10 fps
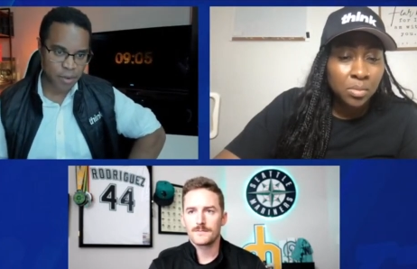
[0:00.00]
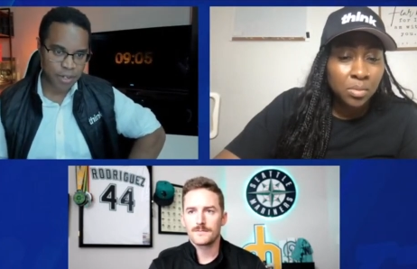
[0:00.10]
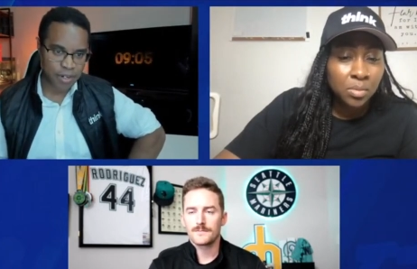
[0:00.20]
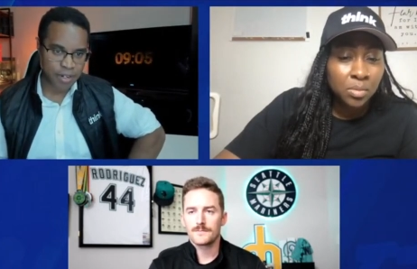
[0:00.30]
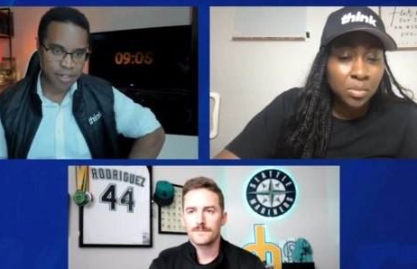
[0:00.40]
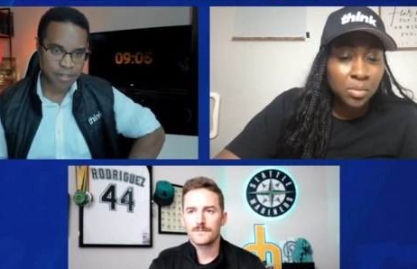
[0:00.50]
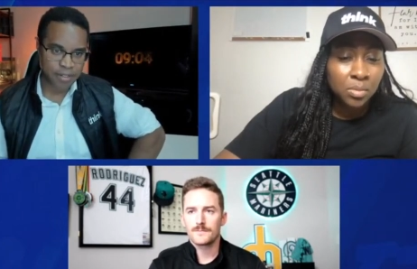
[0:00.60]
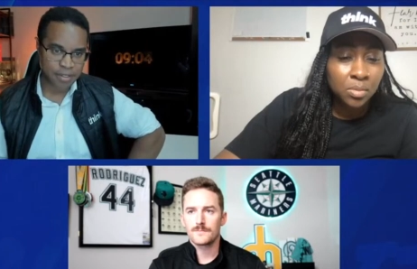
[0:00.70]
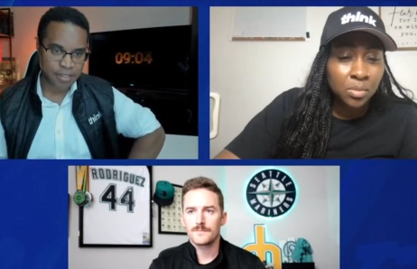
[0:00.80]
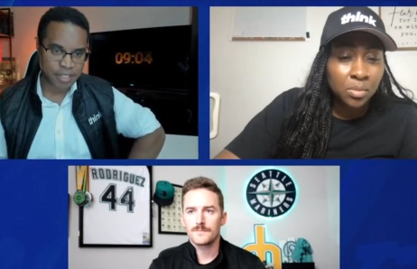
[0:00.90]
Speaker 1: going
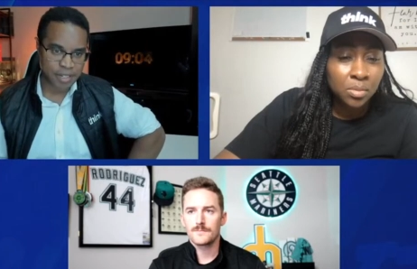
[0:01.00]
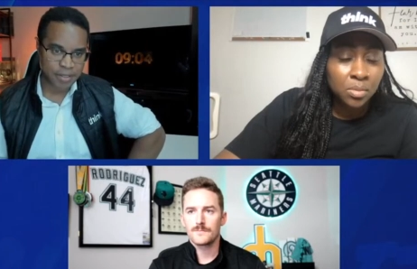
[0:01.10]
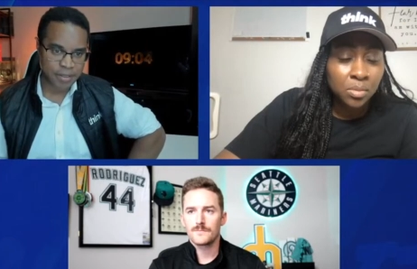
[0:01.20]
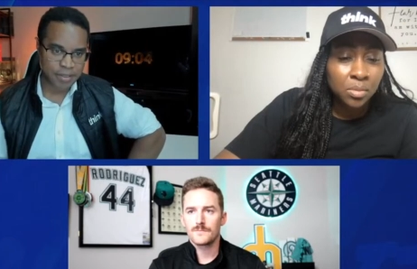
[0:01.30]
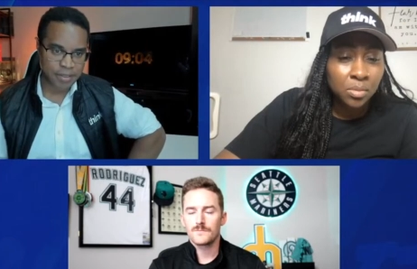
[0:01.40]
on the channel?